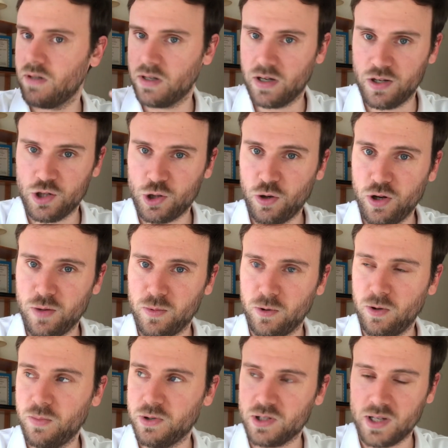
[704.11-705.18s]
that are
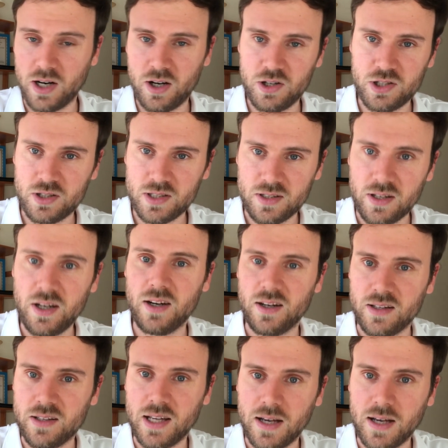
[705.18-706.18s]
enjoyable, but are just there and